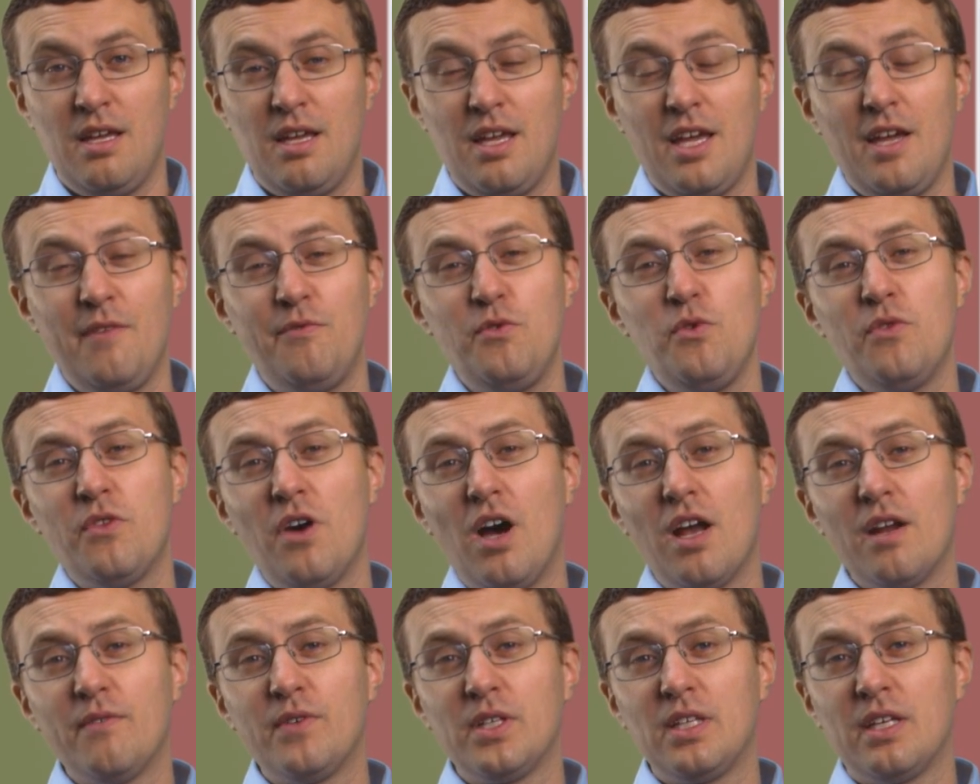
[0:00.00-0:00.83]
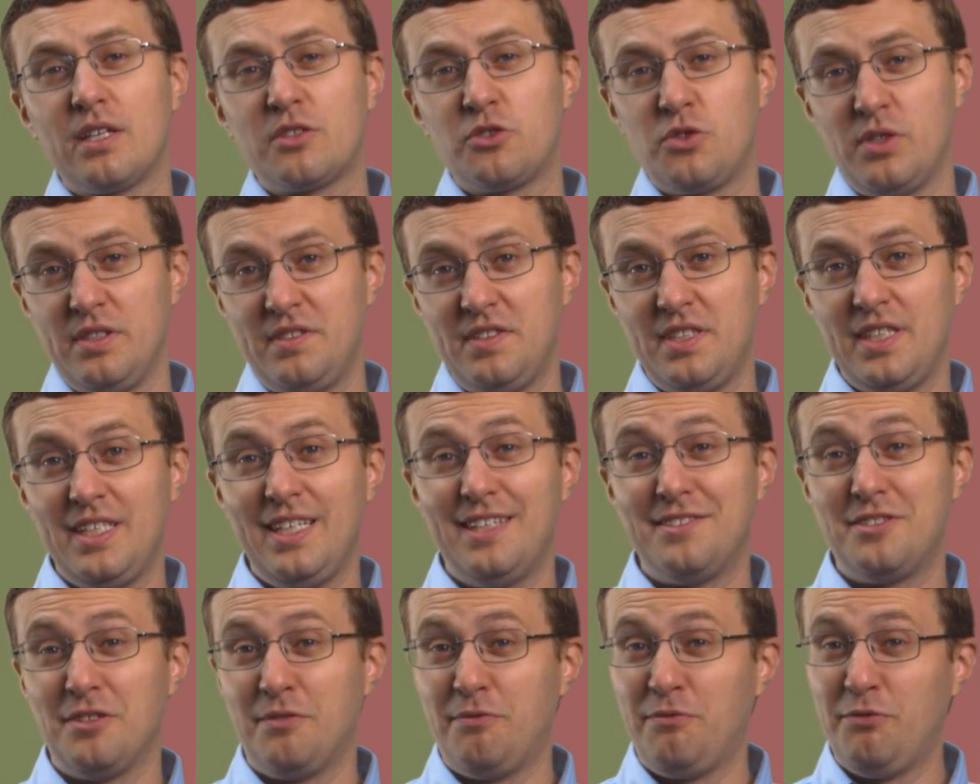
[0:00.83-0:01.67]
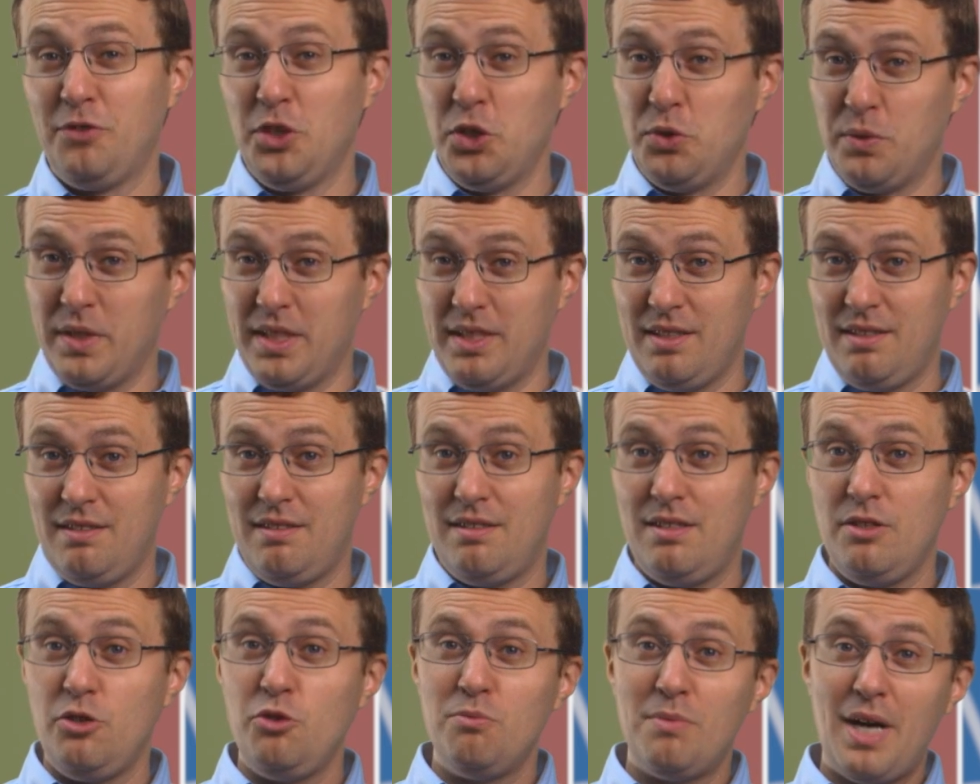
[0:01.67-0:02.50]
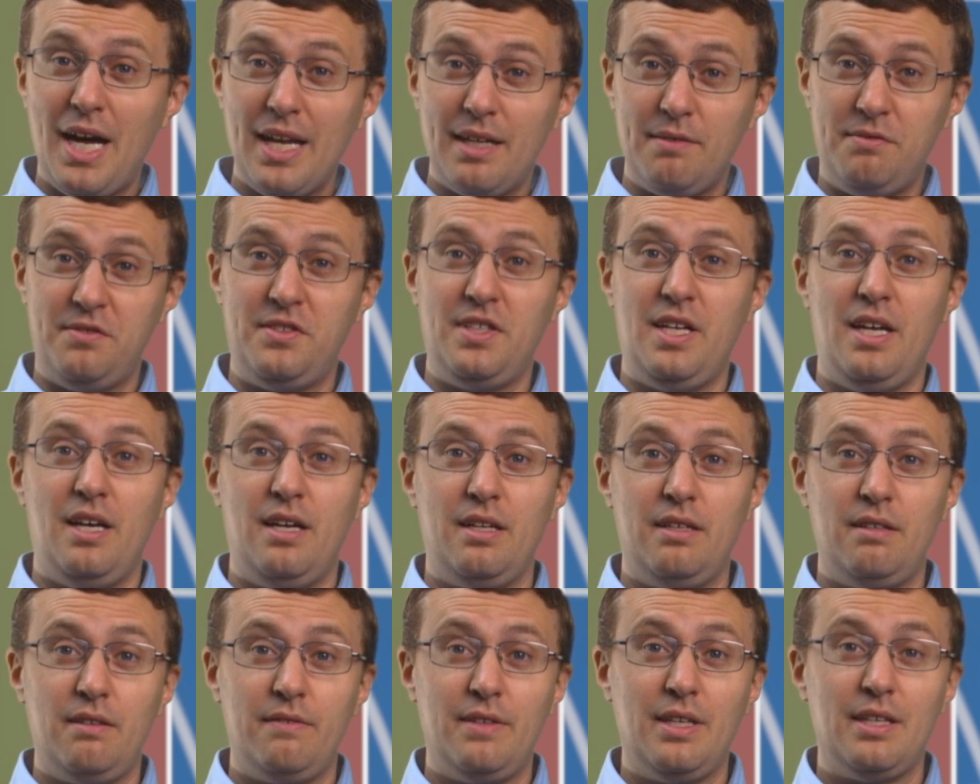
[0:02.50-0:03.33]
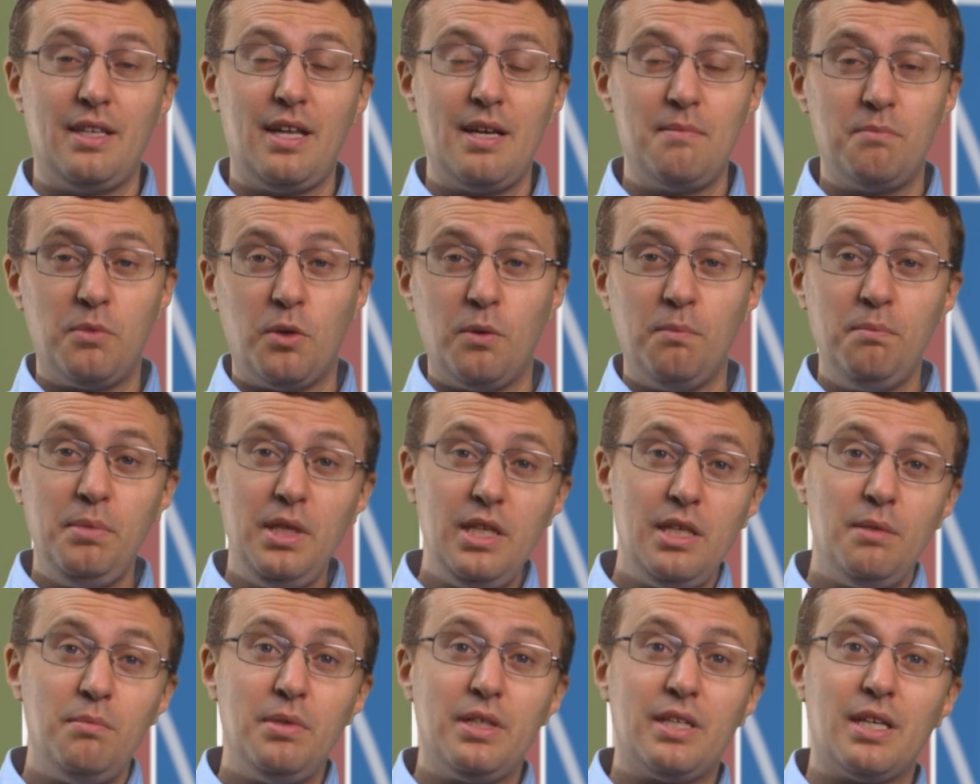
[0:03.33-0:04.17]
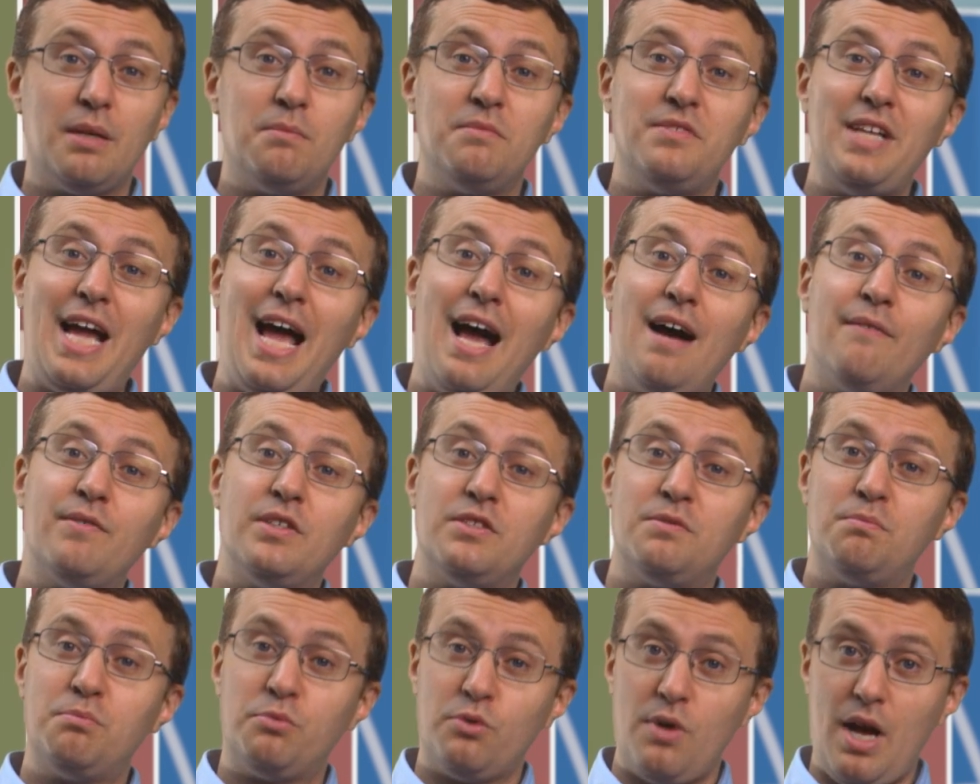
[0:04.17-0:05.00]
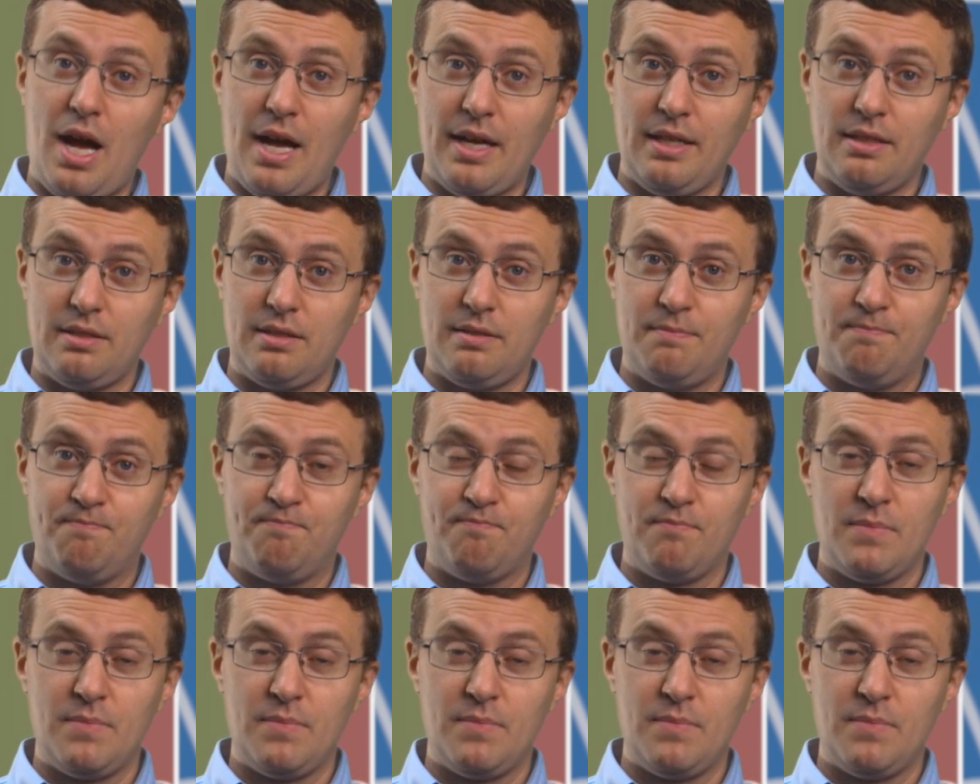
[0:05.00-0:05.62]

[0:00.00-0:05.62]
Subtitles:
If you thought of electricity as a fluid, then you might have said that light bulb B becomes half as bright.